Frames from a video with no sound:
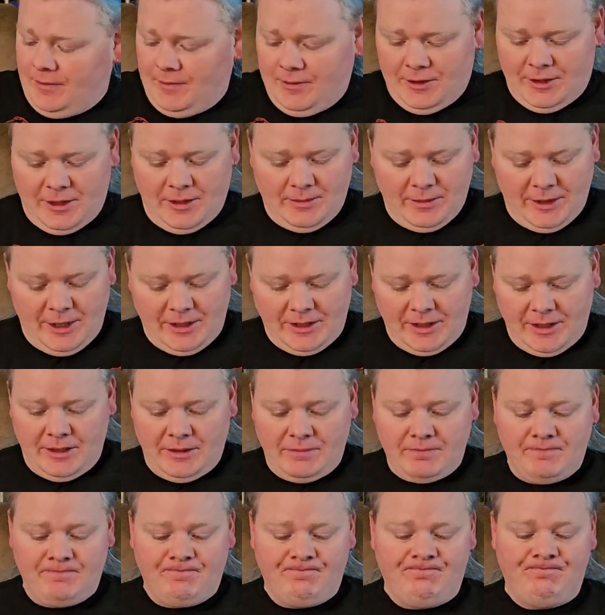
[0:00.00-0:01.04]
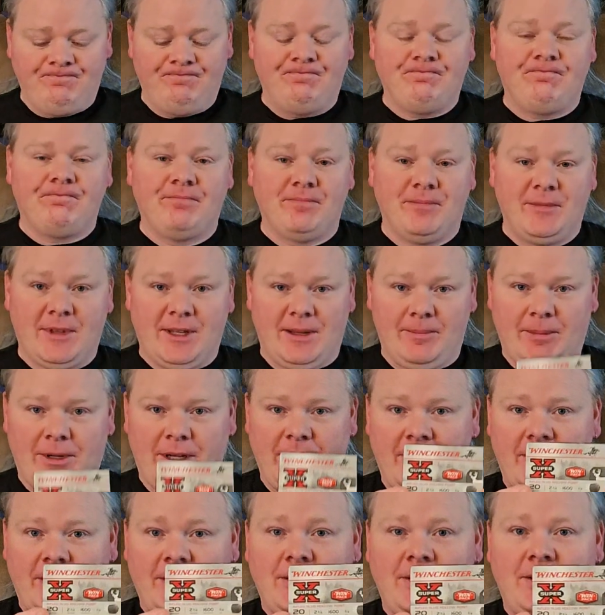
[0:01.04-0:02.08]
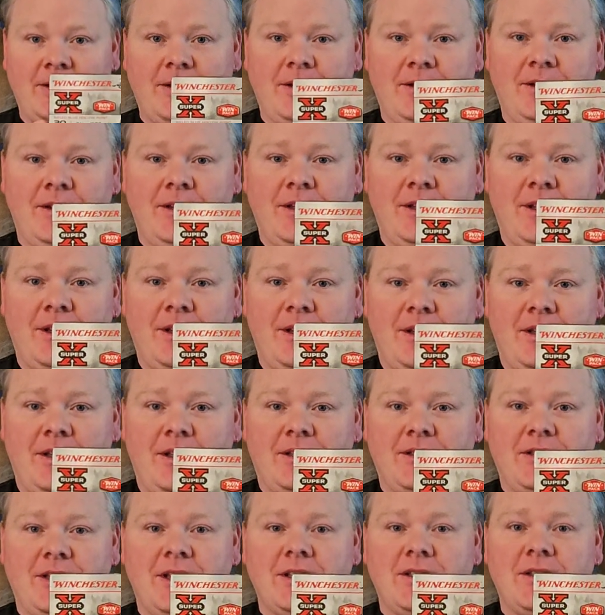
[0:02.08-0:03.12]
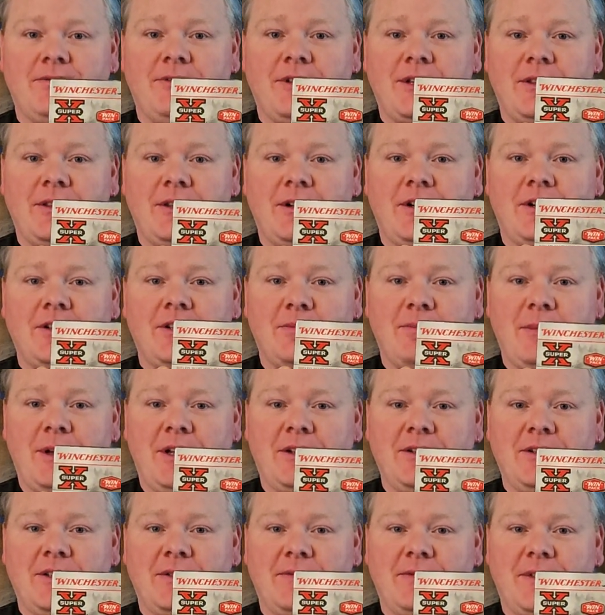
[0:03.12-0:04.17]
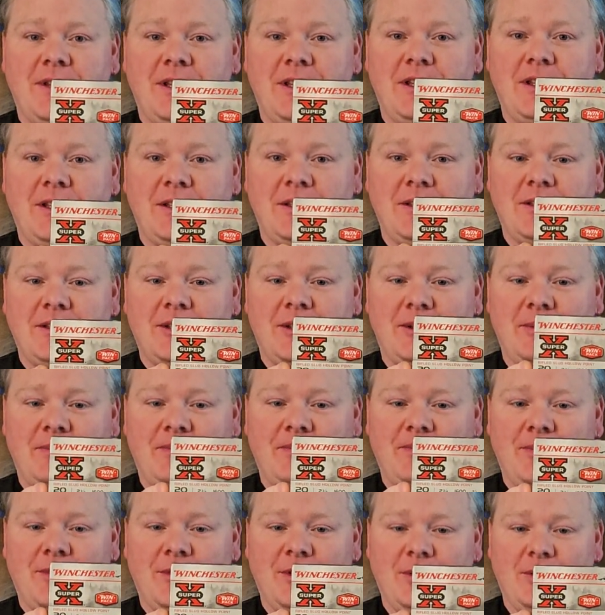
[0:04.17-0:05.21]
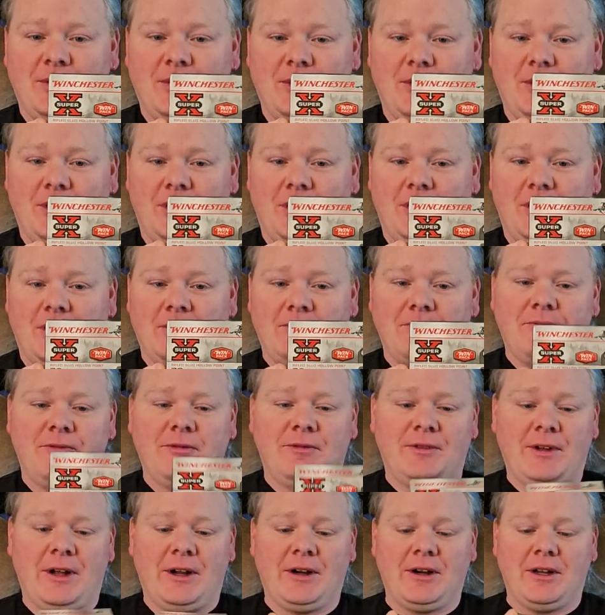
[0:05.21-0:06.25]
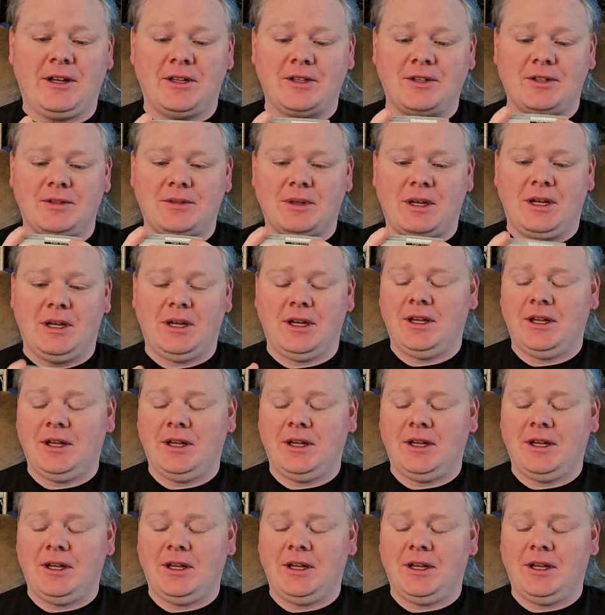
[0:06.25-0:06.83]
for some reason, they buy excessively large amounts of these, or various